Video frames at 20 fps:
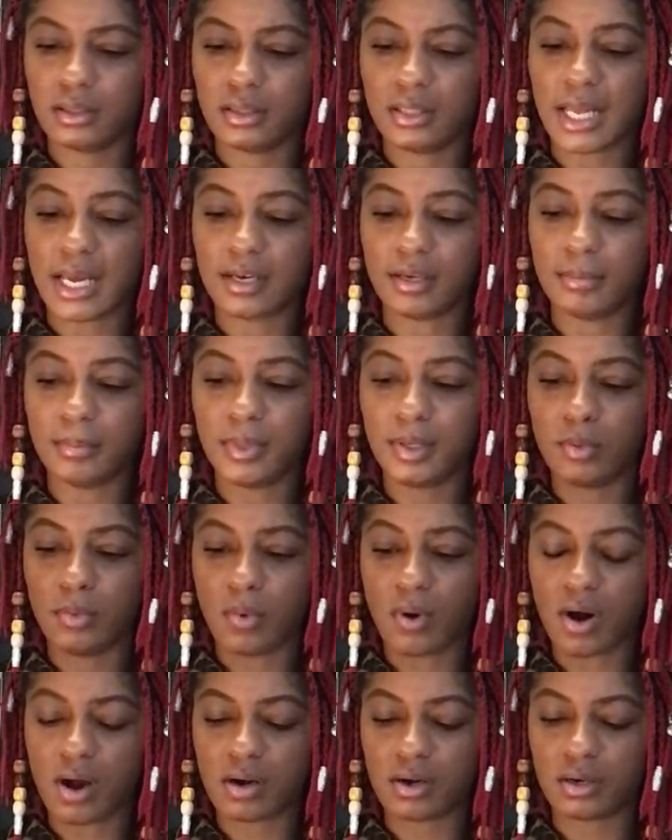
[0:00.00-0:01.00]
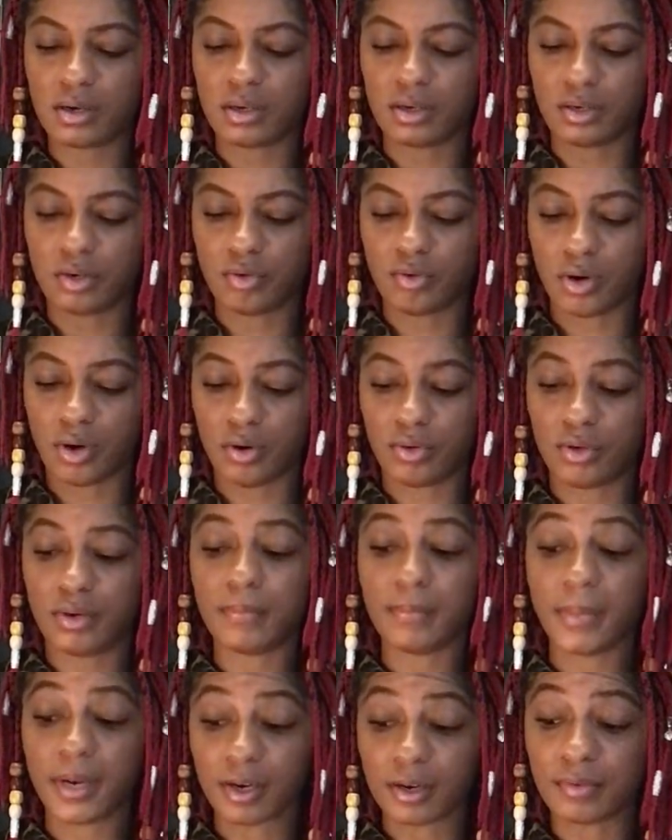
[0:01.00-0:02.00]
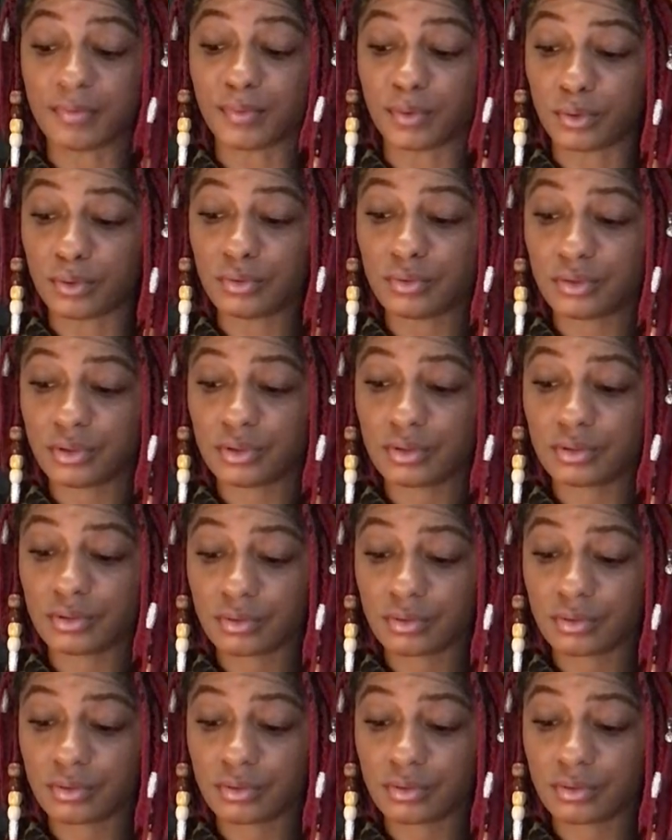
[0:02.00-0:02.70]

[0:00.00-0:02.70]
that can be watered and grown and bear fruits.